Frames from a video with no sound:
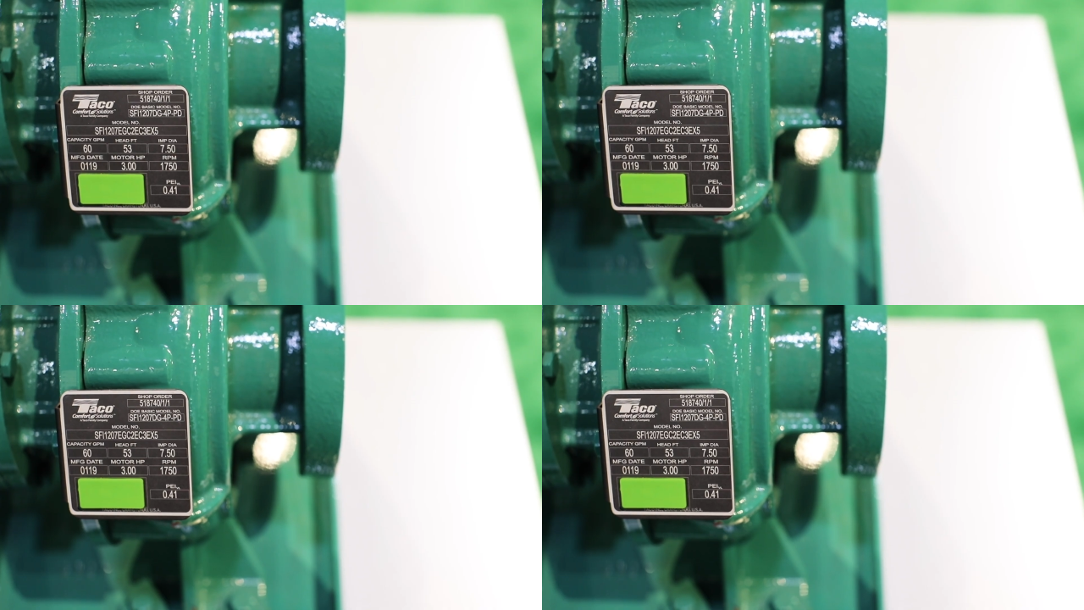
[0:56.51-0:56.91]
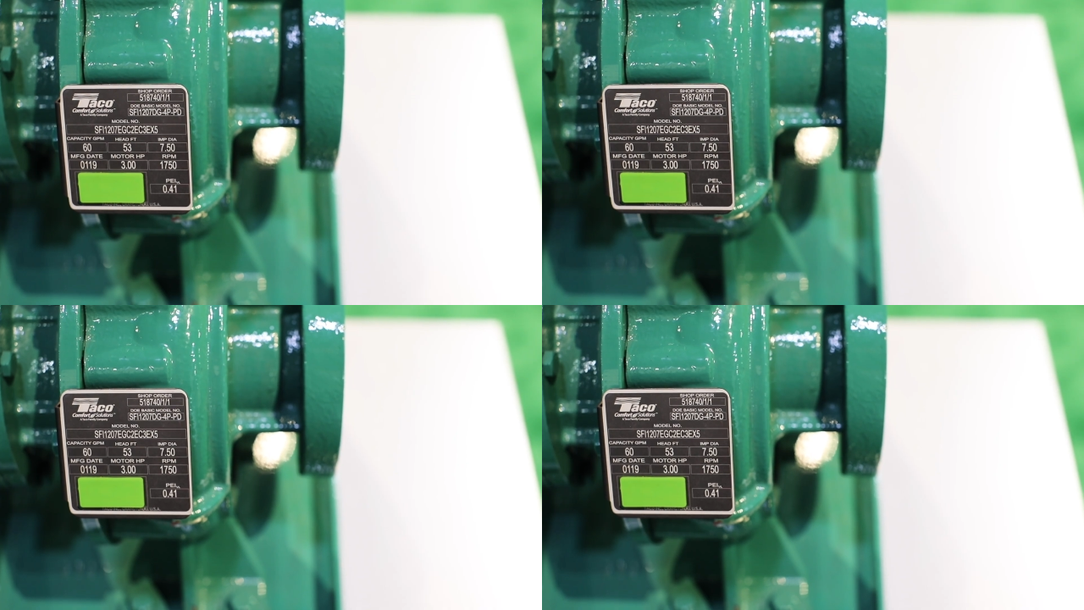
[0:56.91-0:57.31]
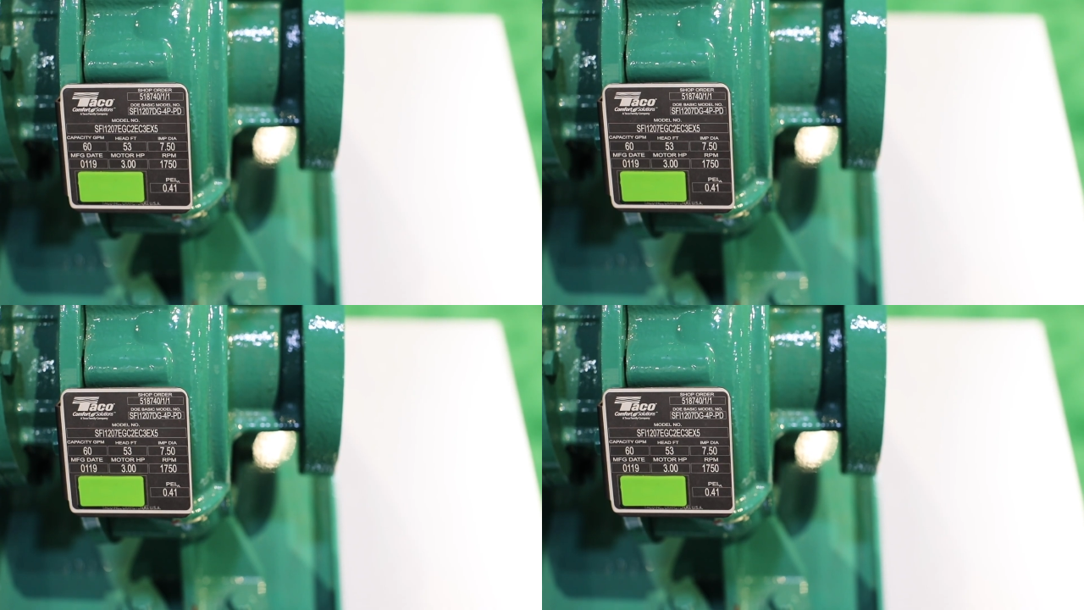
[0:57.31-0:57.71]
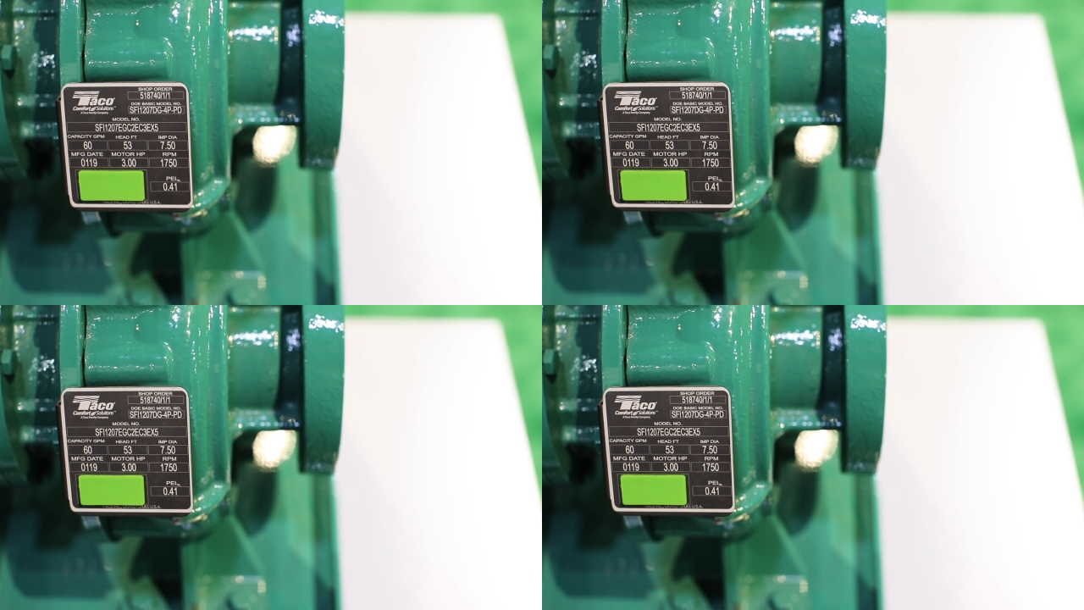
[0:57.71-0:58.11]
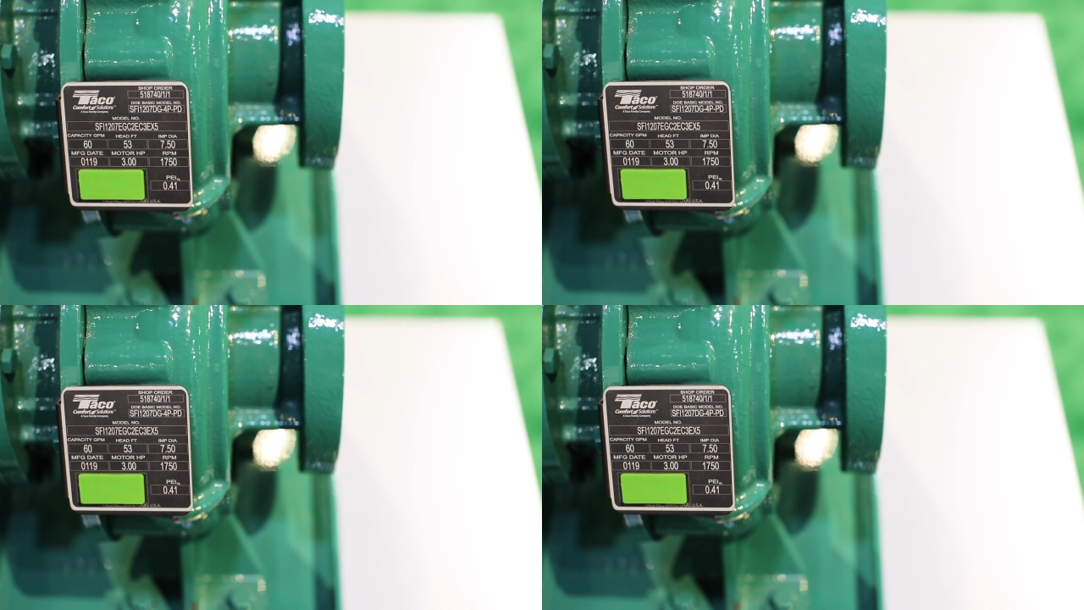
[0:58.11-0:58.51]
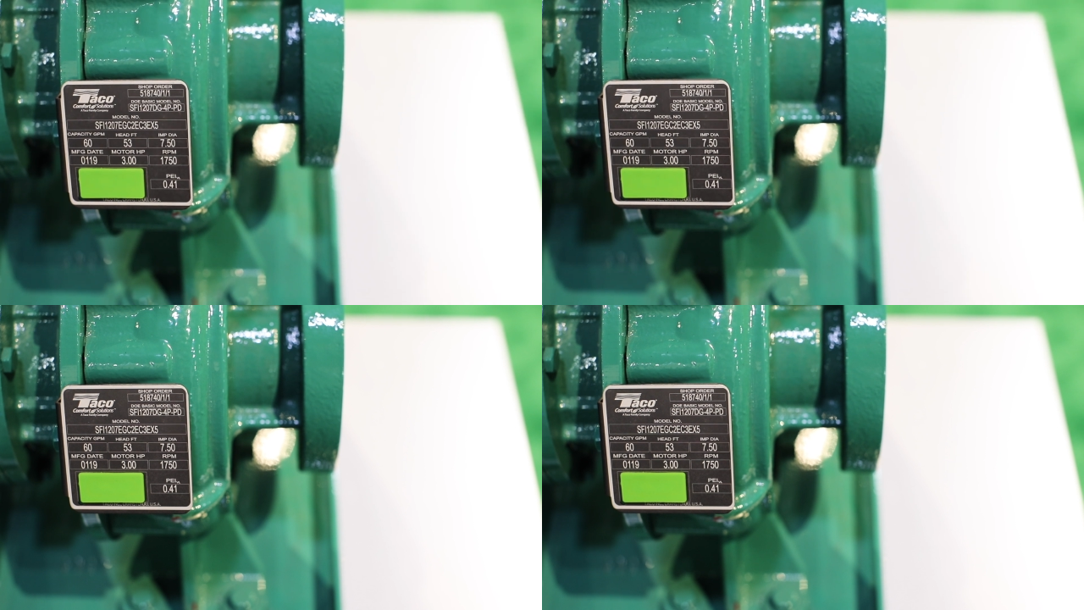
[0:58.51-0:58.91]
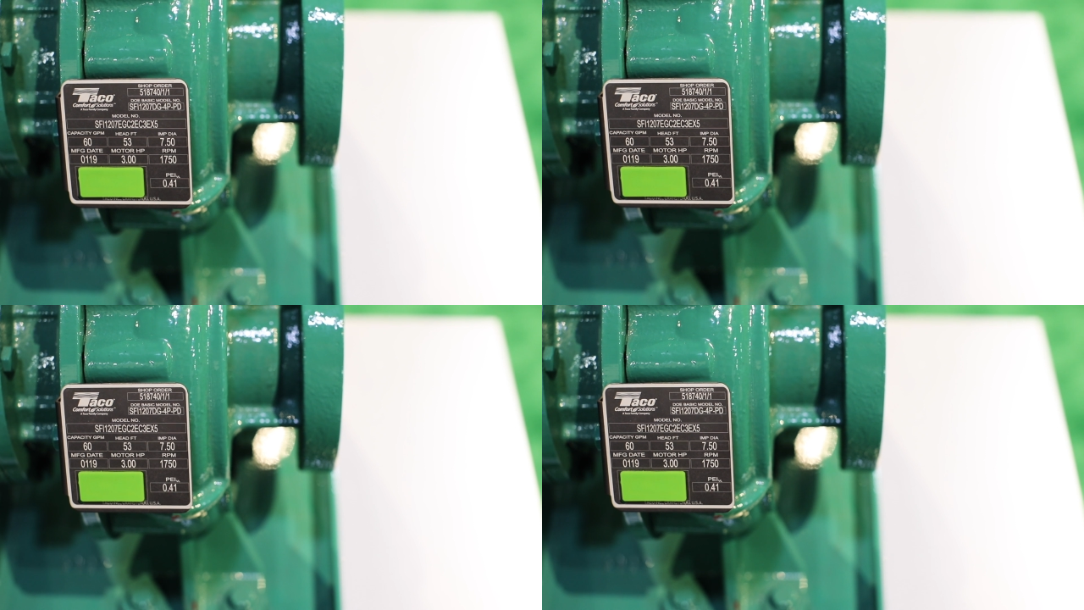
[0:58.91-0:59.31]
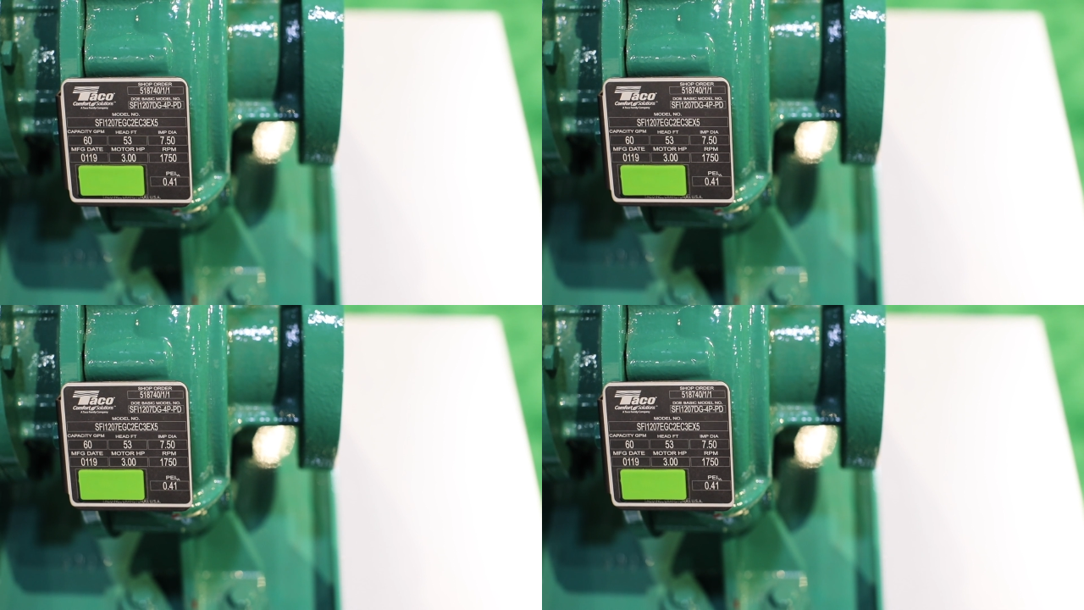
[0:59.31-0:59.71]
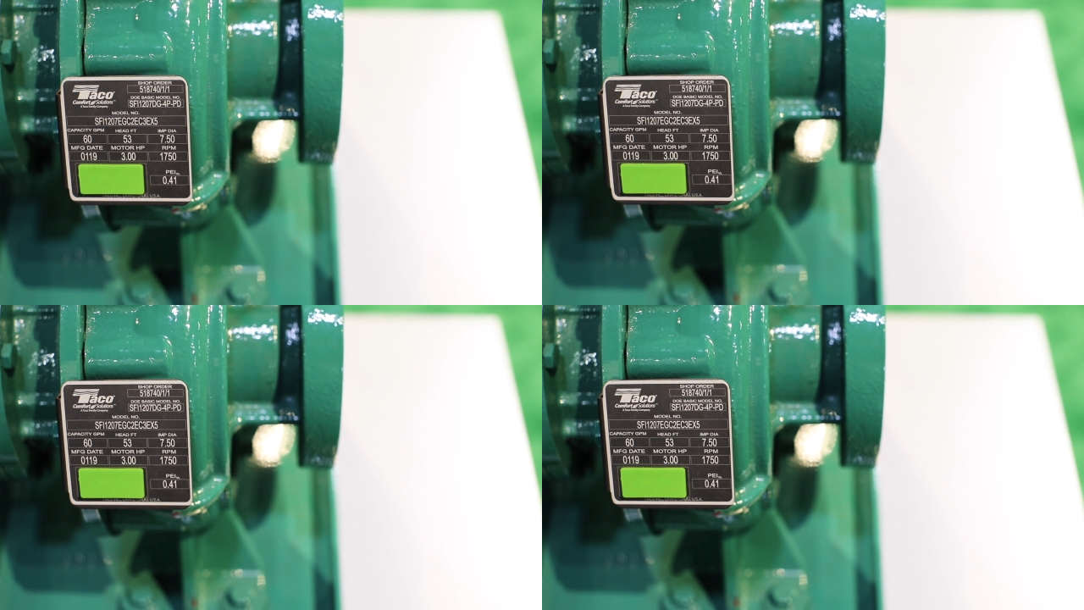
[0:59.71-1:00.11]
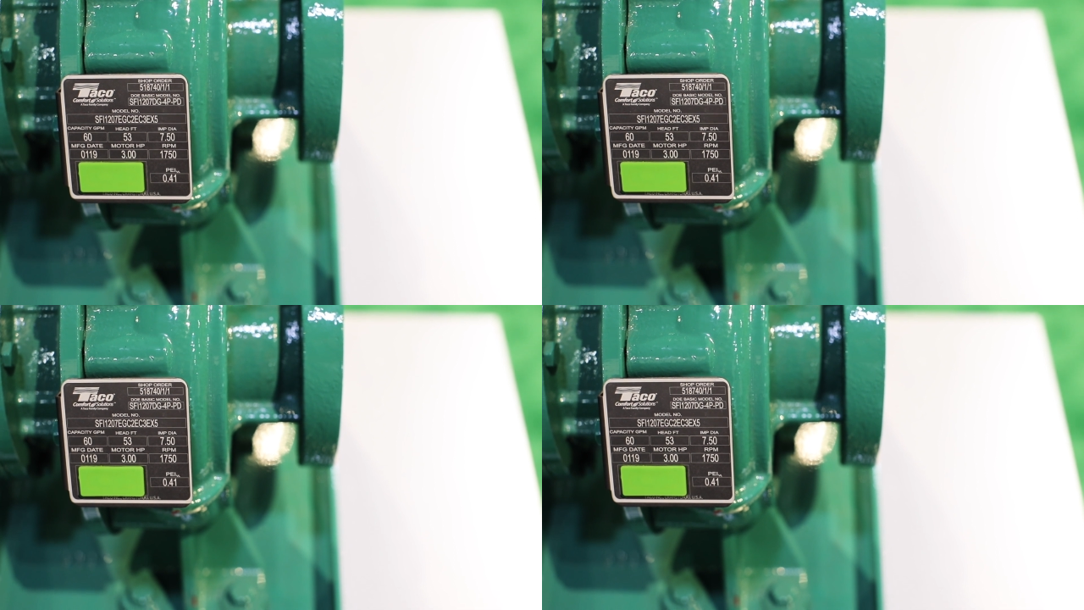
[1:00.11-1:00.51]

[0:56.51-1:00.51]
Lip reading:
Nobody's mouth can be seen.